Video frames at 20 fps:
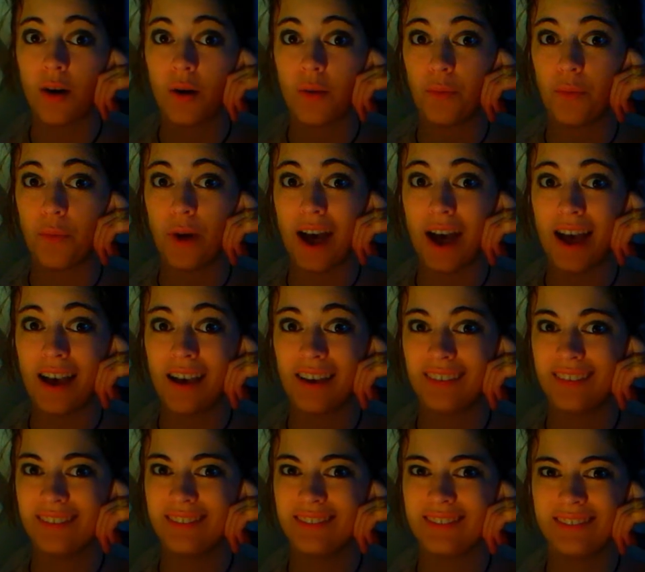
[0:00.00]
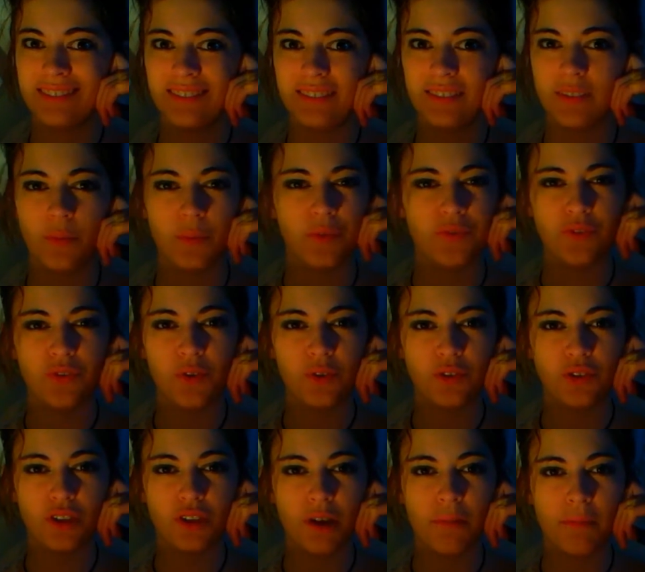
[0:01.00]
Well, we've got
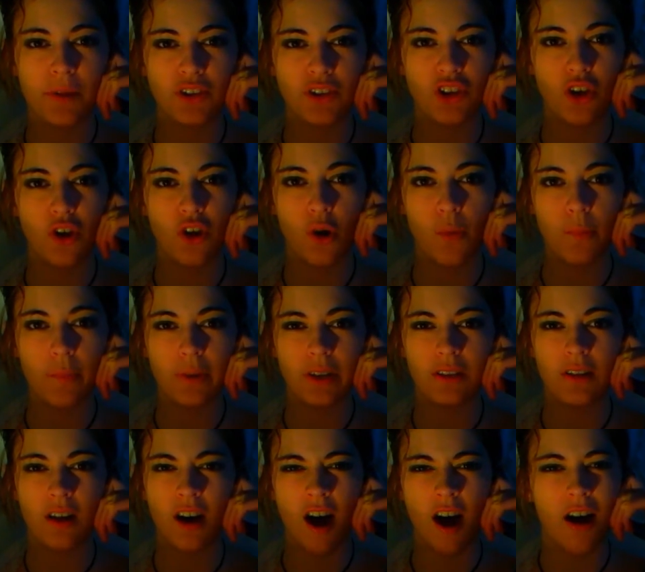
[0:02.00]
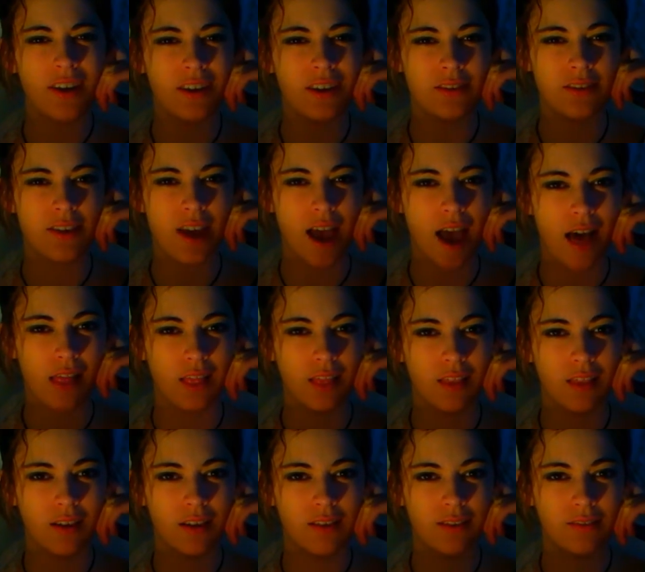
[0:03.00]
so much in common, I can tell.
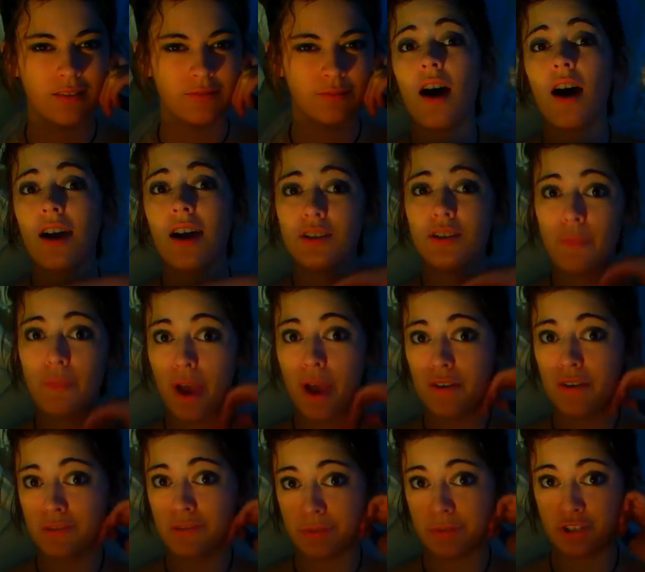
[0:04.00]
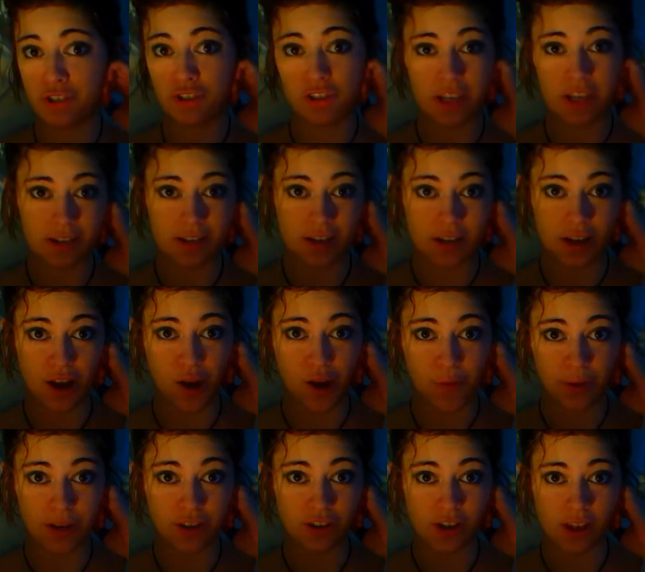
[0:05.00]
I suppose we should get to know
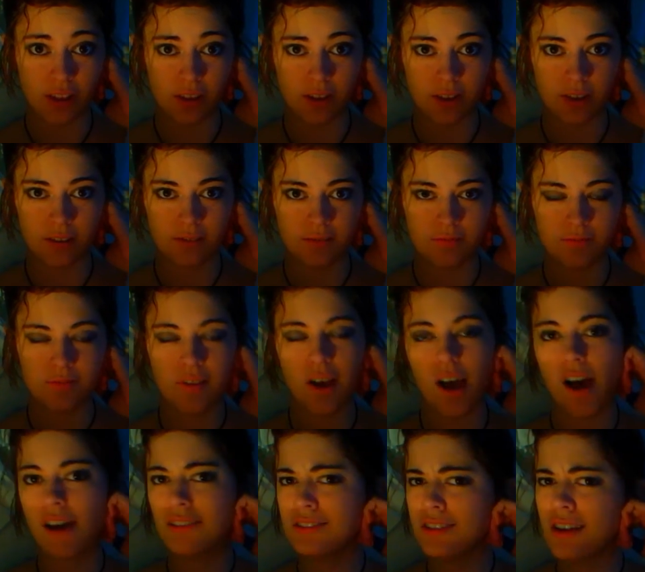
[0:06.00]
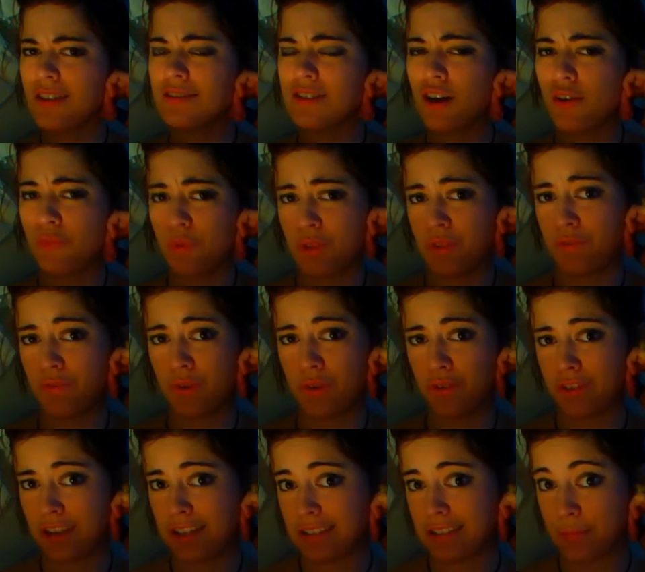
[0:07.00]
each other. I'll start off with a few
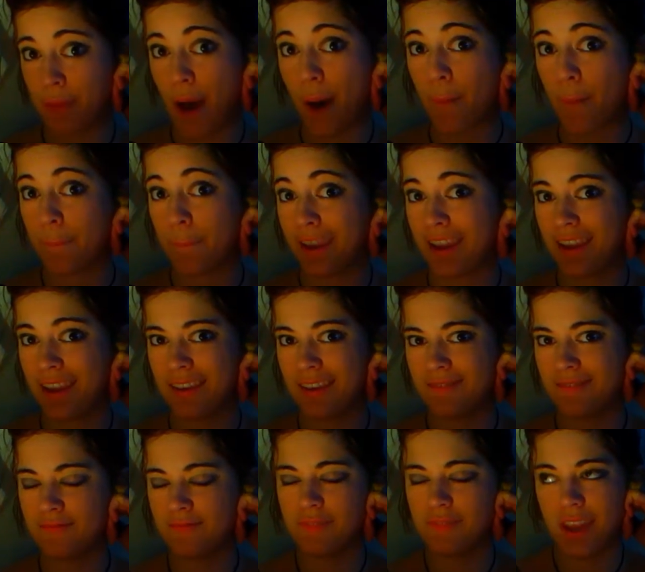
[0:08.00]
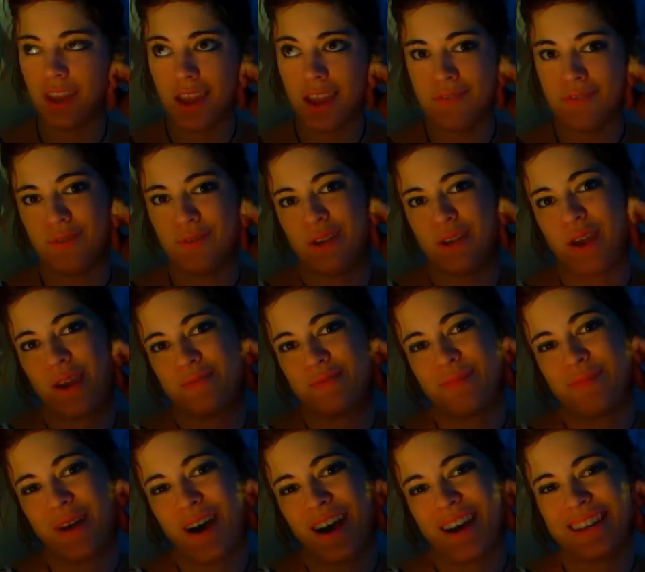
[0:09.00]
things about me, if you don't
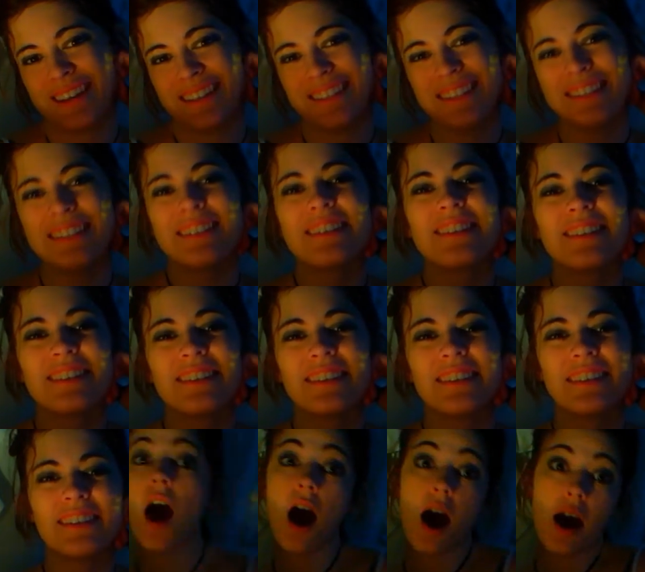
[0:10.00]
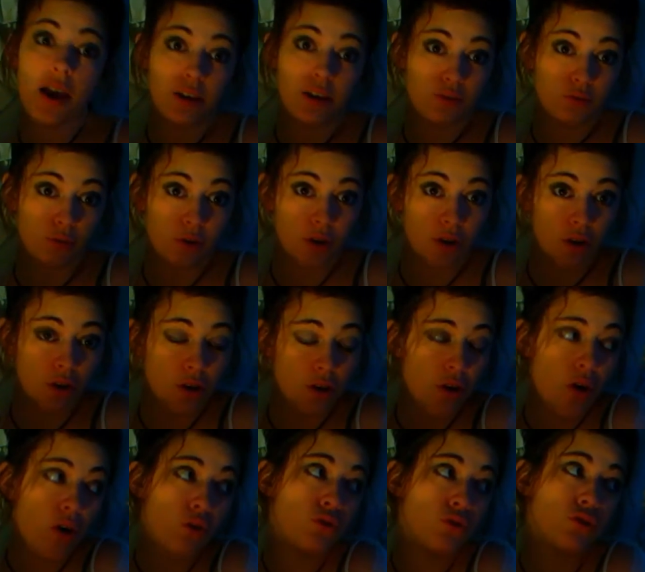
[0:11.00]
mind. I enjoy
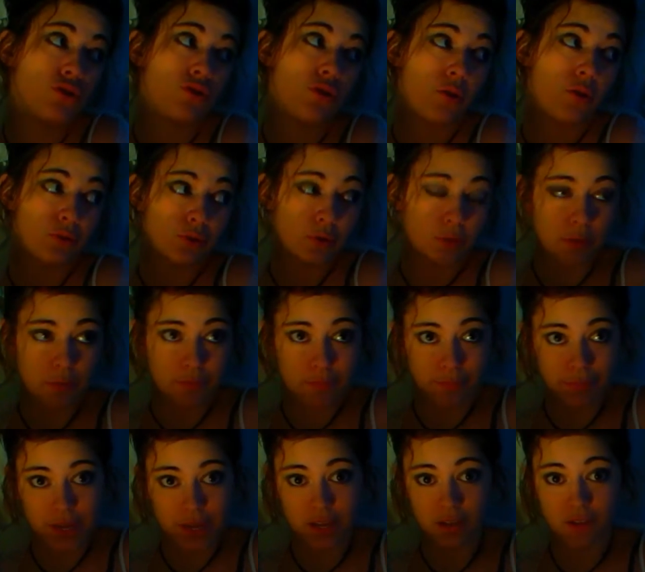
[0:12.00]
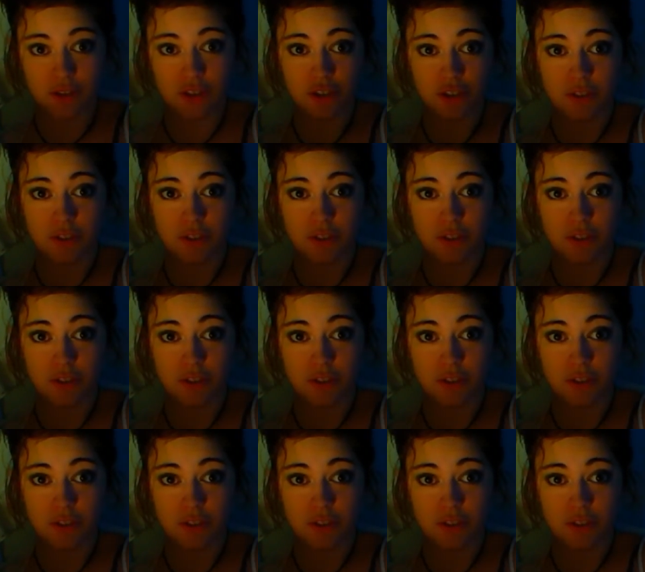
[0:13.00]
long strolls on the beach.